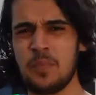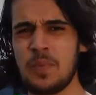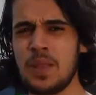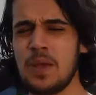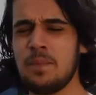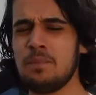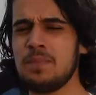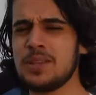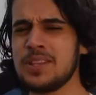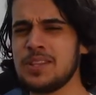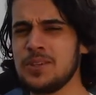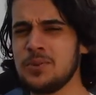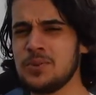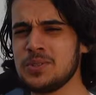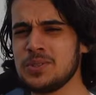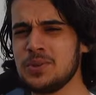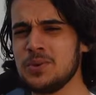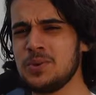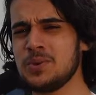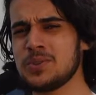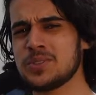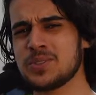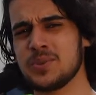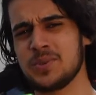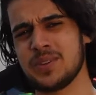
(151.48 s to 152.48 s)
But there was
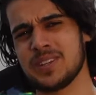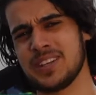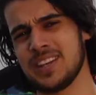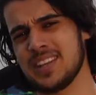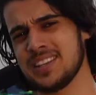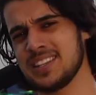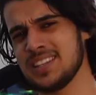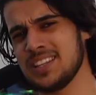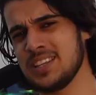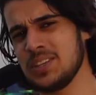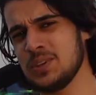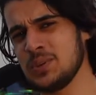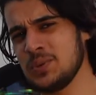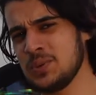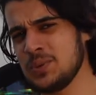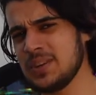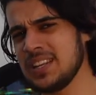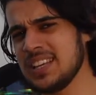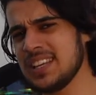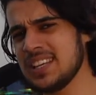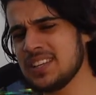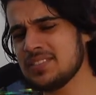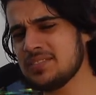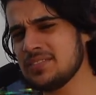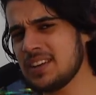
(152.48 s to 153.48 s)
also another
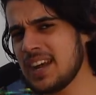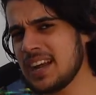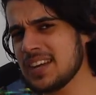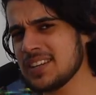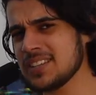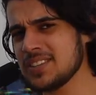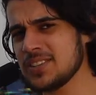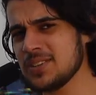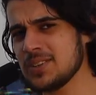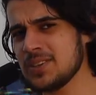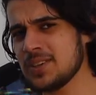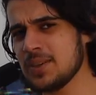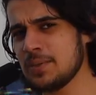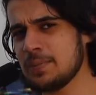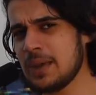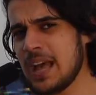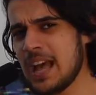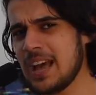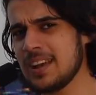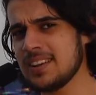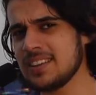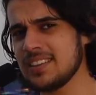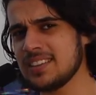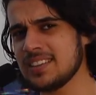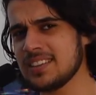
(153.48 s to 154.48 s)
unique factor
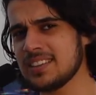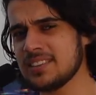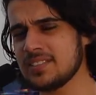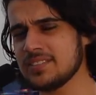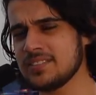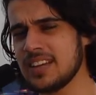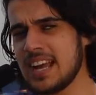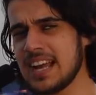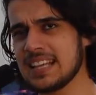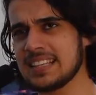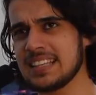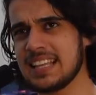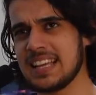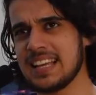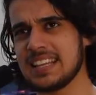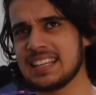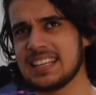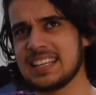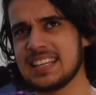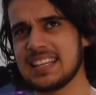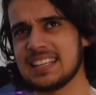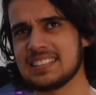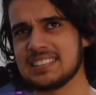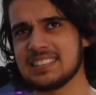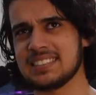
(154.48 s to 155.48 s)
about it, the fact that
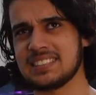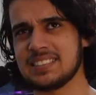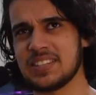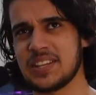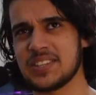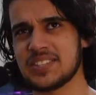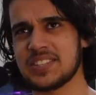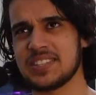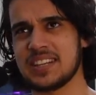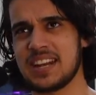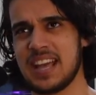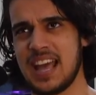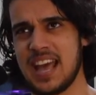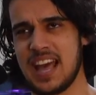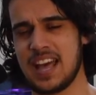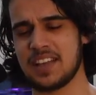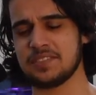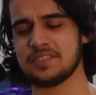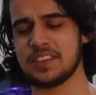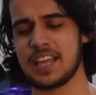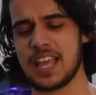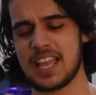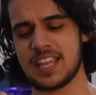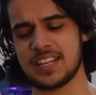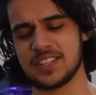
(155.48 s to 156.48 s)
it doesn't have
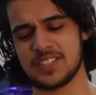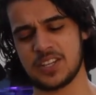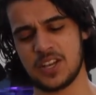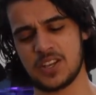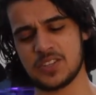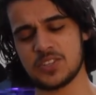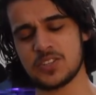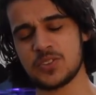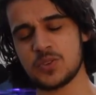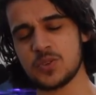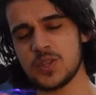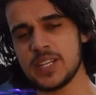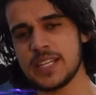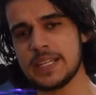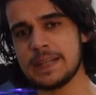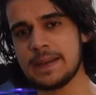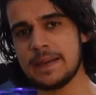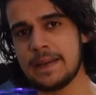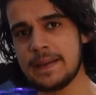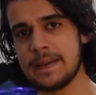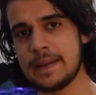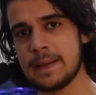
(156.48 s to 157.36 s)
a dust screen.